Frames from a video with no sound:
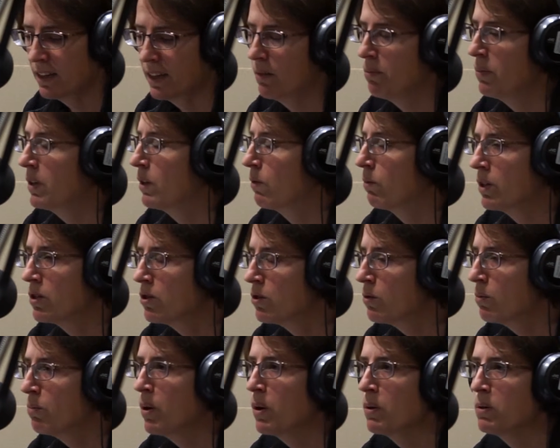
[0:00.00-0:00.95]
can be
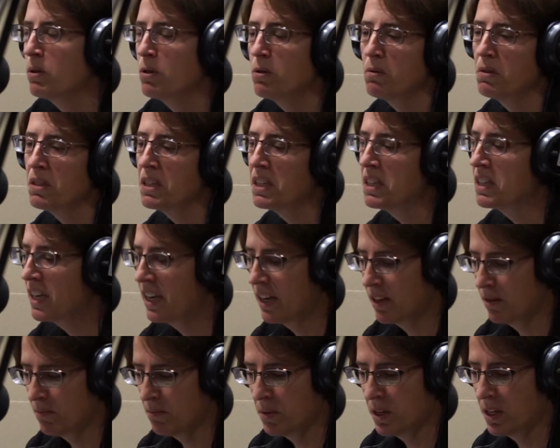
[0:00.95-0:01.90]
original poetry,
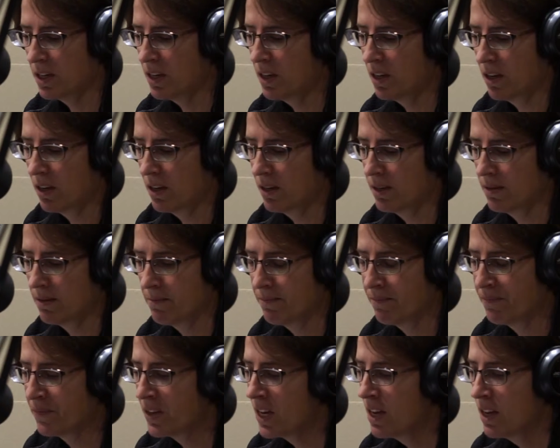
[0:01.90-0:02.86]
can be
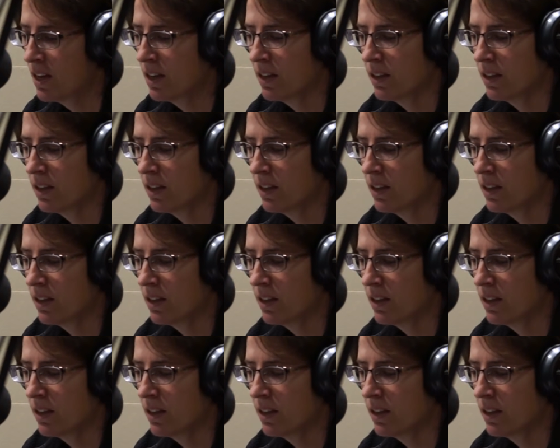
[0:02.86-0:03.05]
um,